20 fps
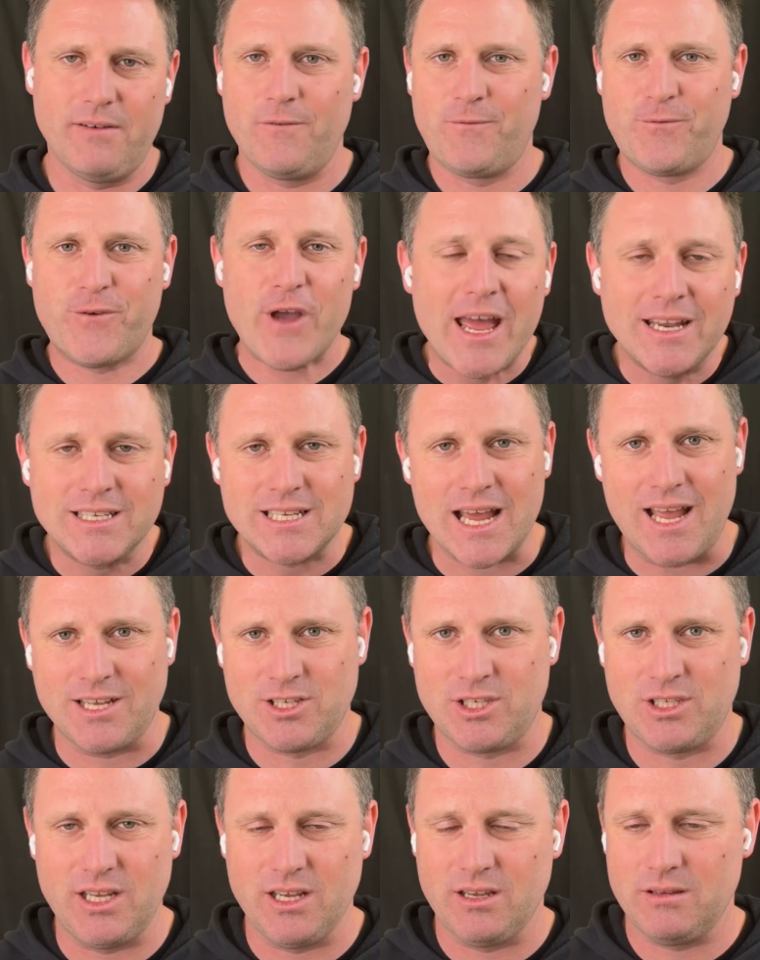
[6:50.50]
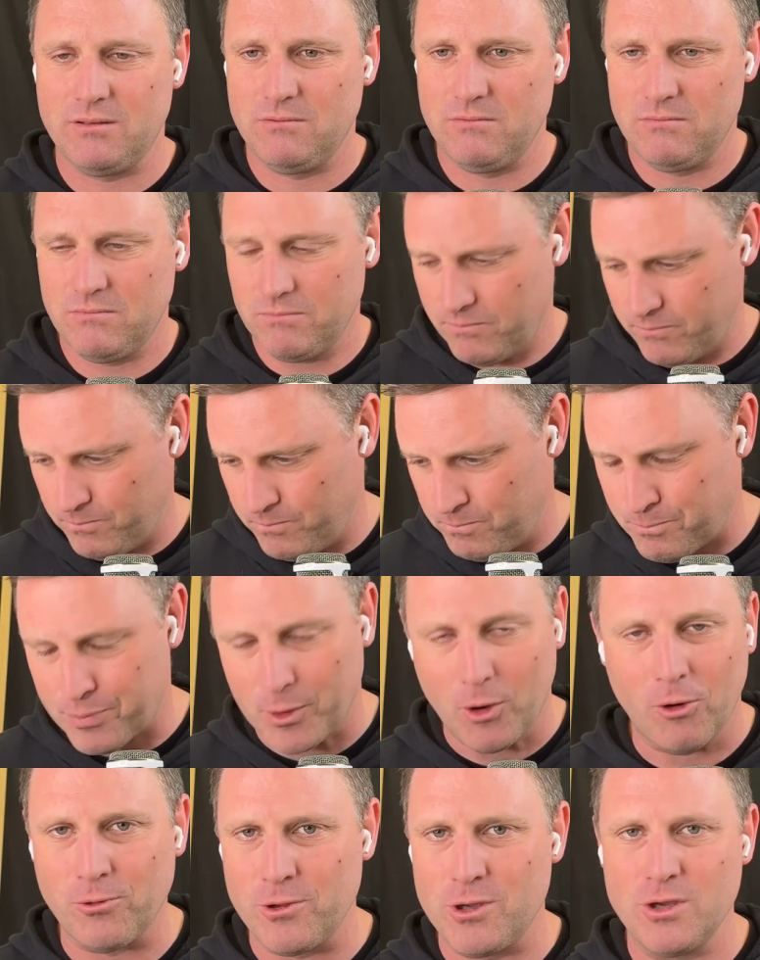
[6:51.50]
fantastic
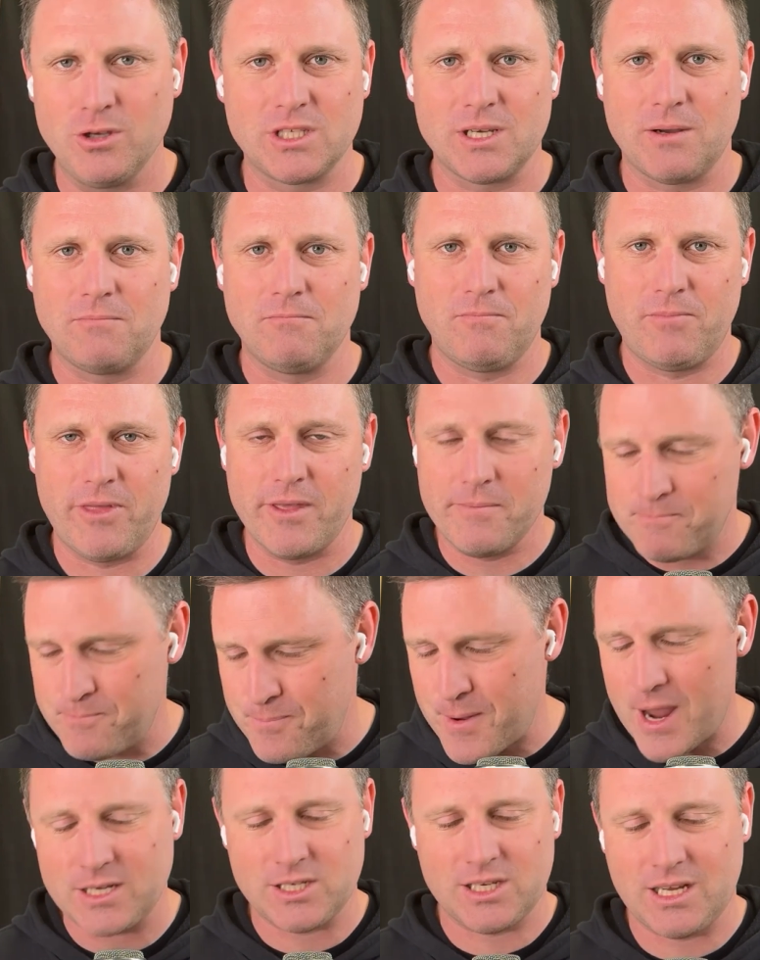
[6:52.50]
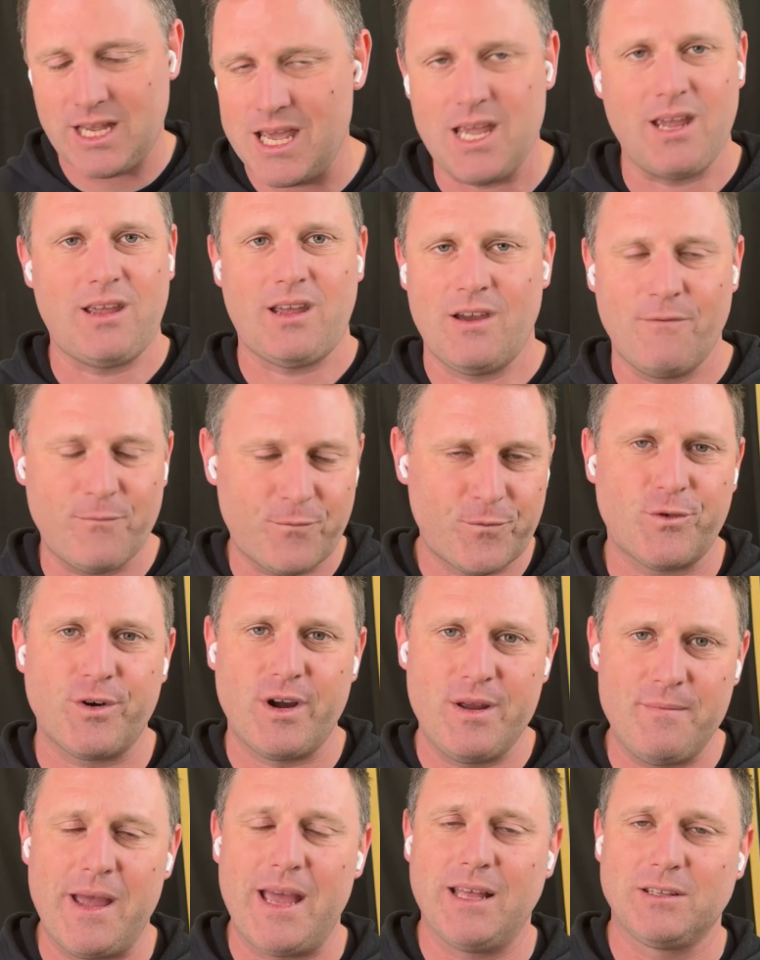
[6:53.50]
ball user, the best kick at
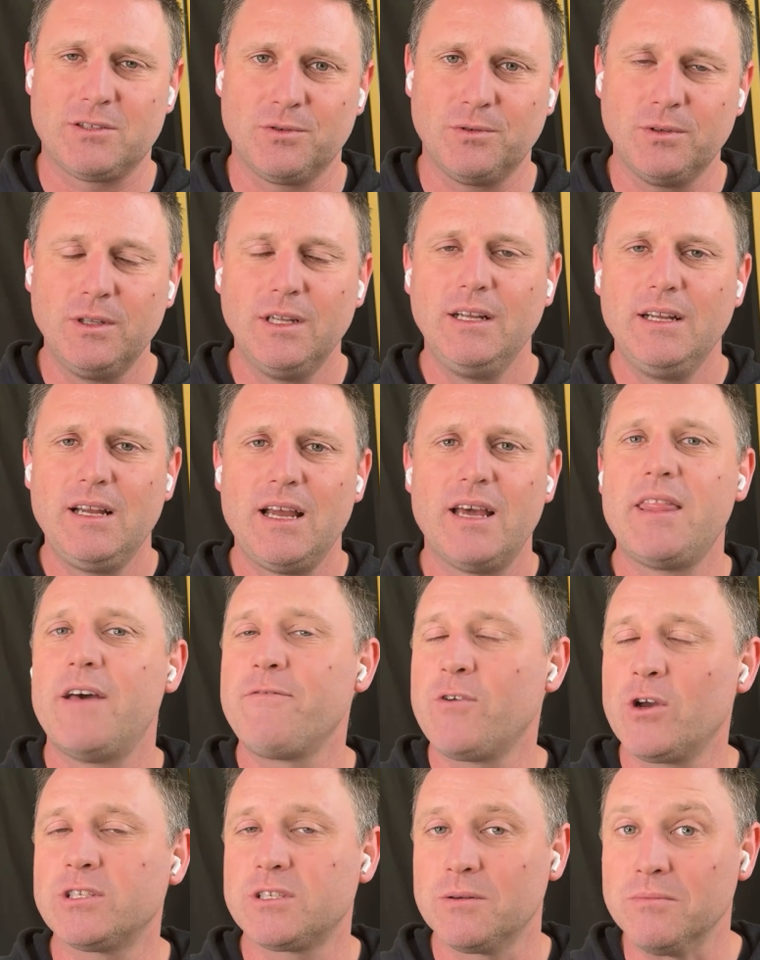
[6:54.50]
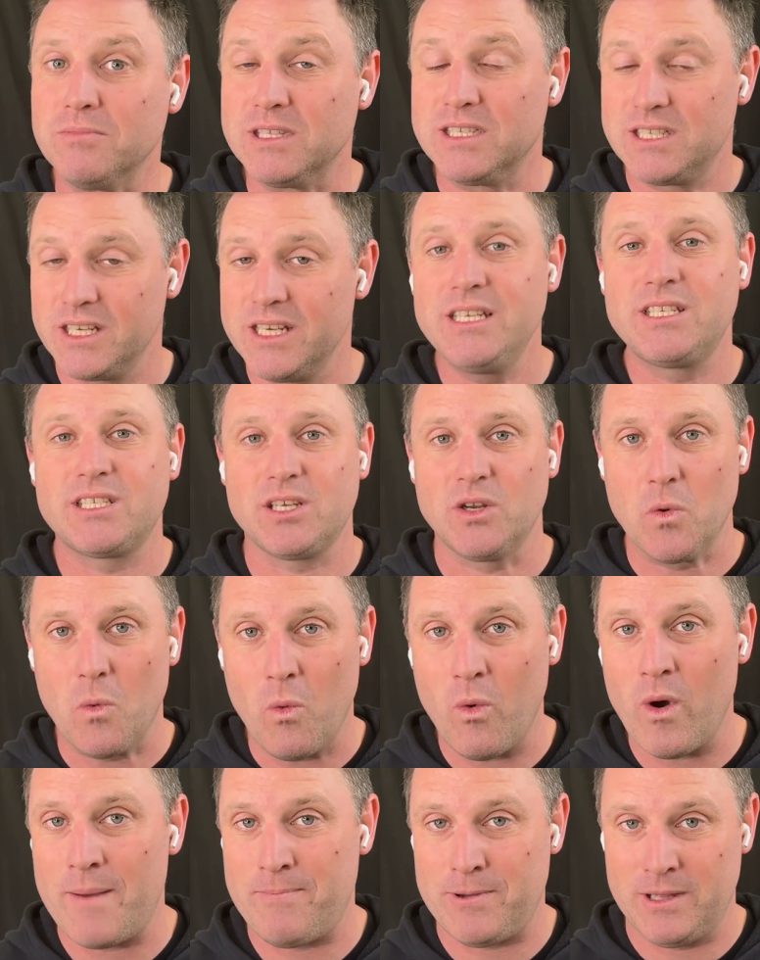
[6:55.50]
Fremantle. And they've got some decent
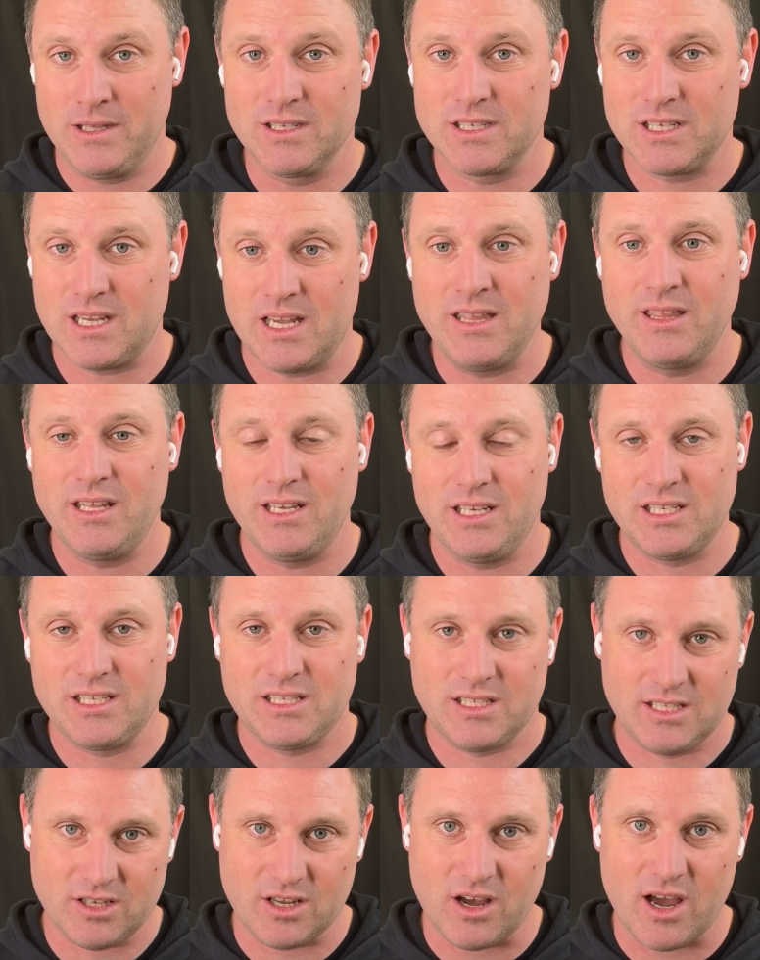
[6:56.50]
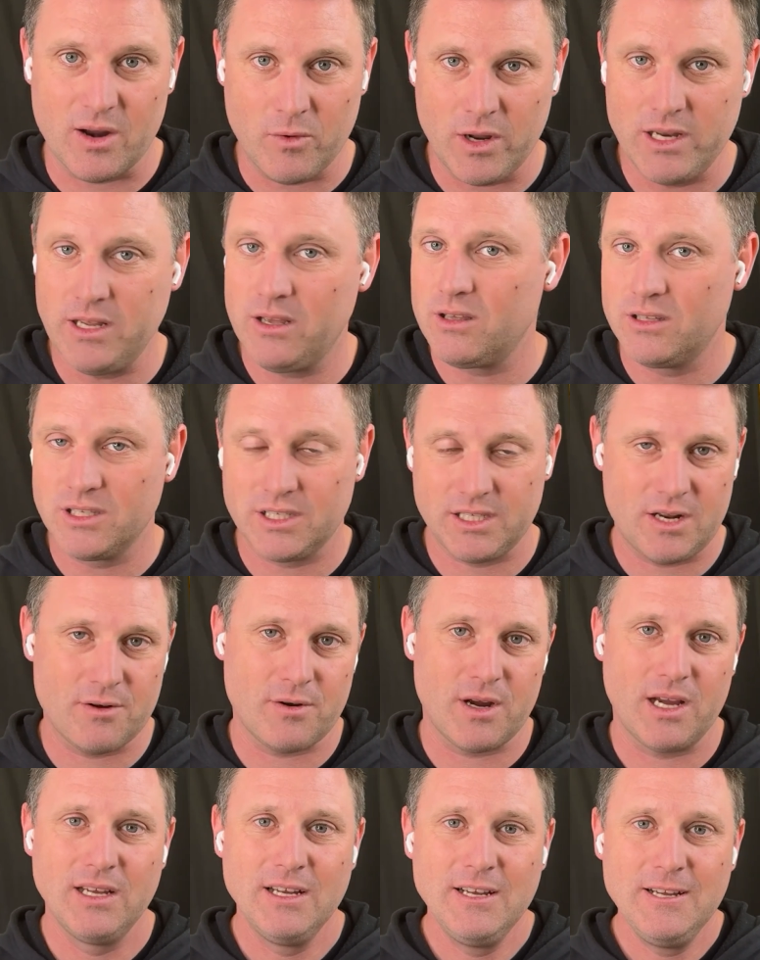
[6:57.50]
weapons in this side when you
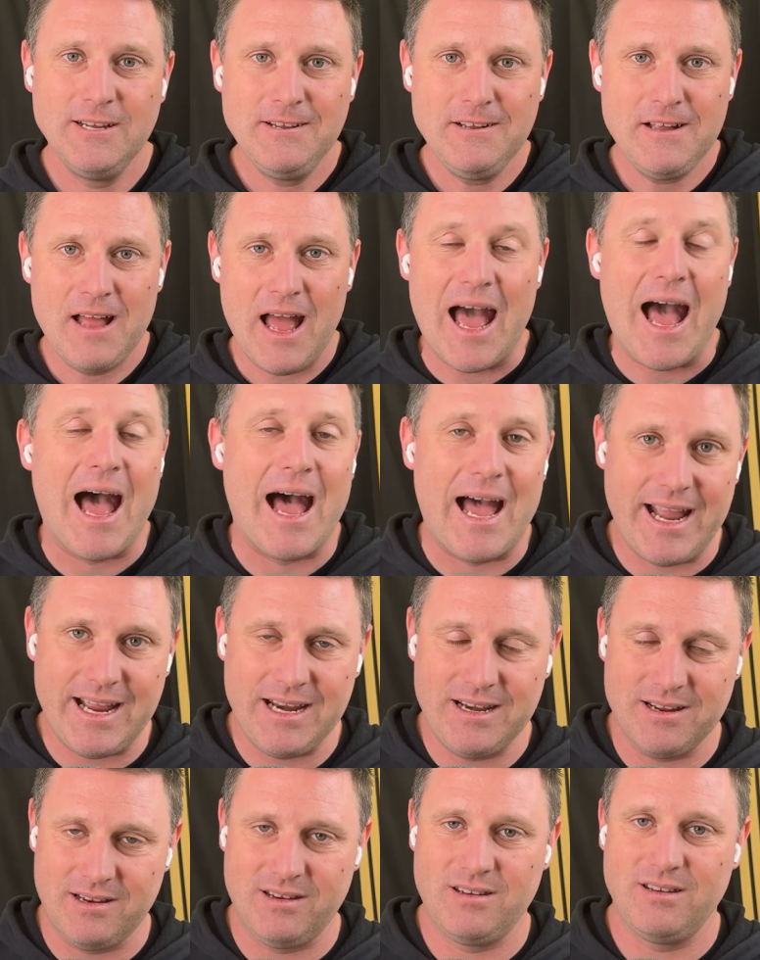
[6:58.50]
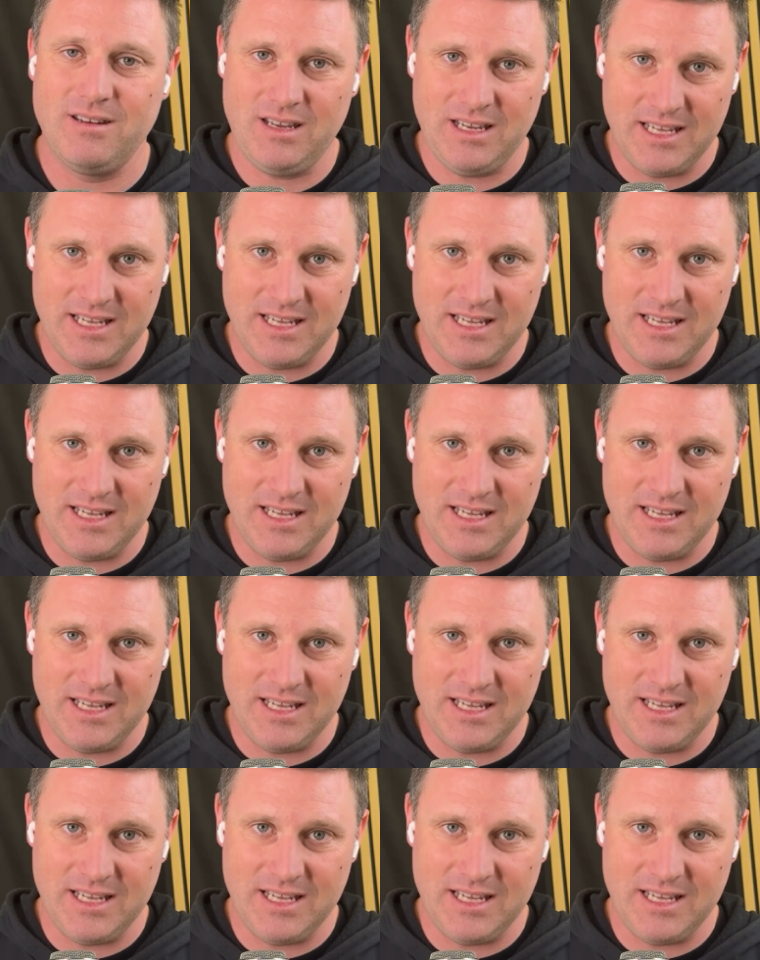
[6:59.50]
consider a Hayden